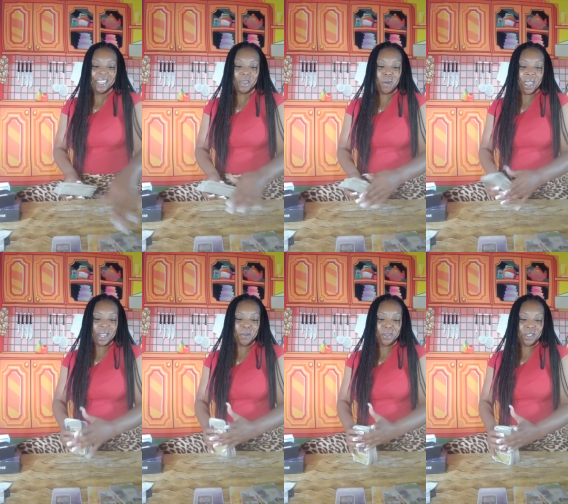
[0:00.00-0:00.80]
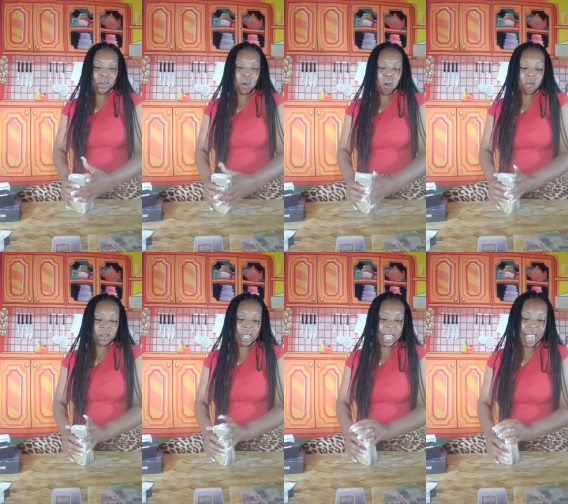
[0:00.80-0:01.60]
While they was in
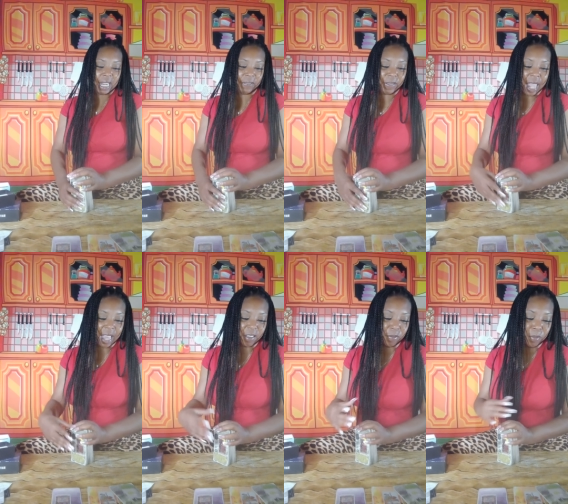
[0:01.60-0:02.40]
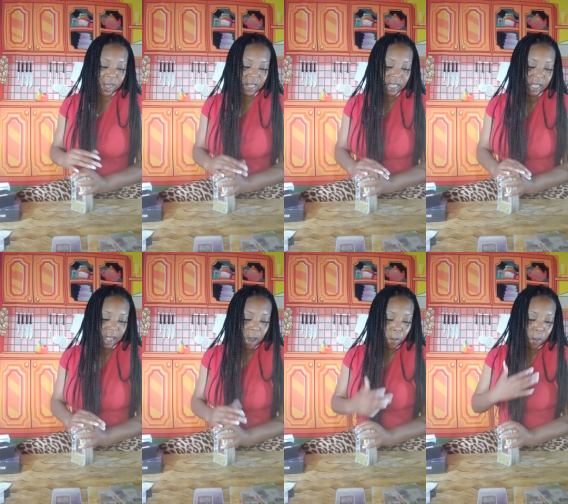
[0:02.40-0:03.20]
karma, they had a lack of
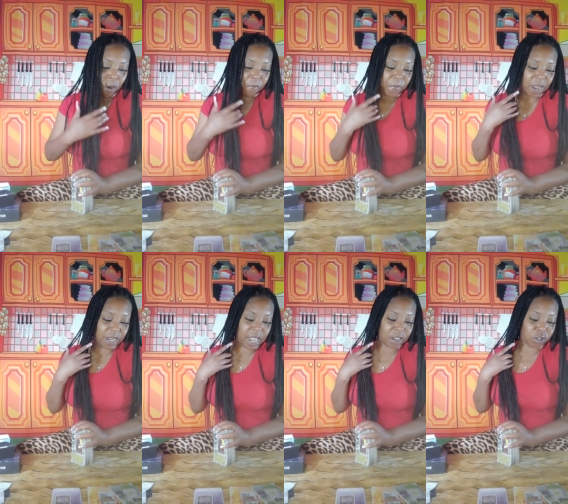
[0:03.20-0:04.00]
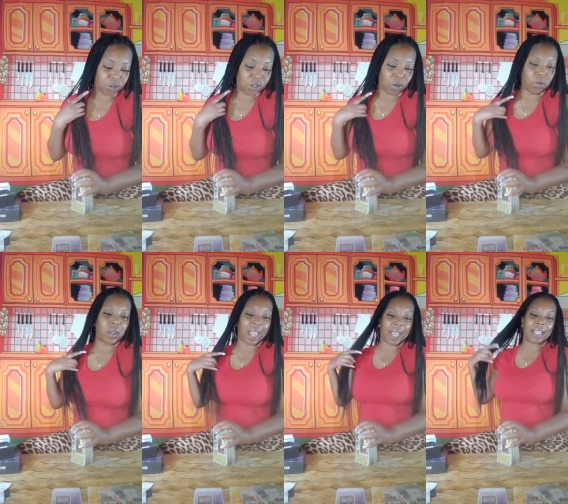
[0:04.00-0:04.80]
money, poor financial. So,
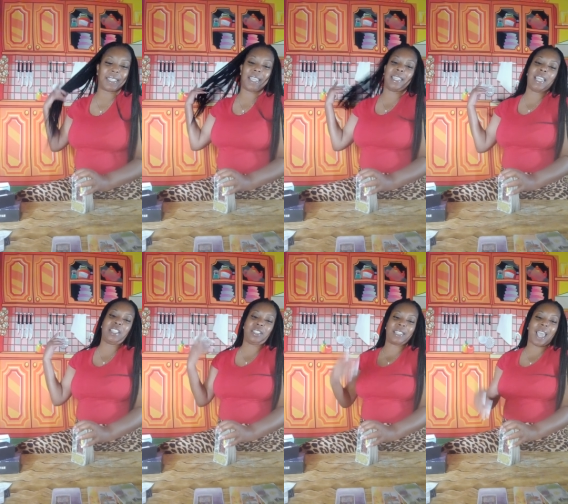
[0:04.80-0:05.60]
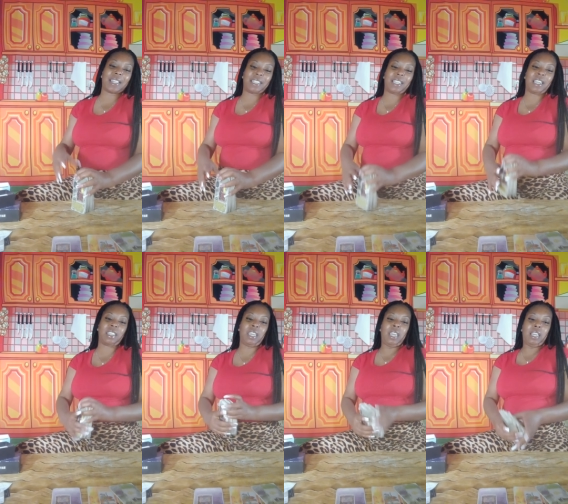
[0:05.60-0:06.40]
like I said, they just got
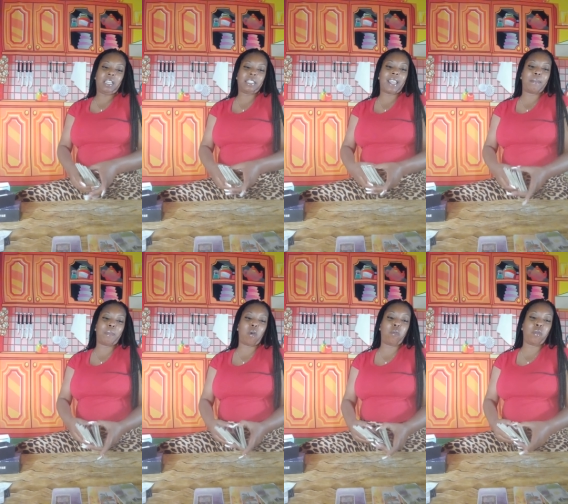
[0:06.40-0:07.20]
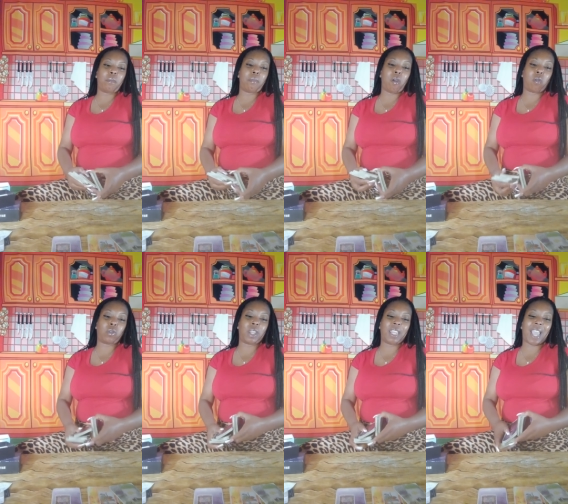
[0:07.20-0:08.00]
together because they both were
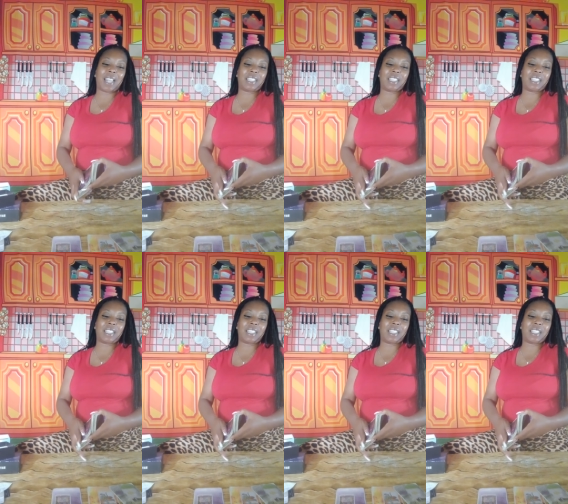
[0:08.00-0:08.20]
broke. They got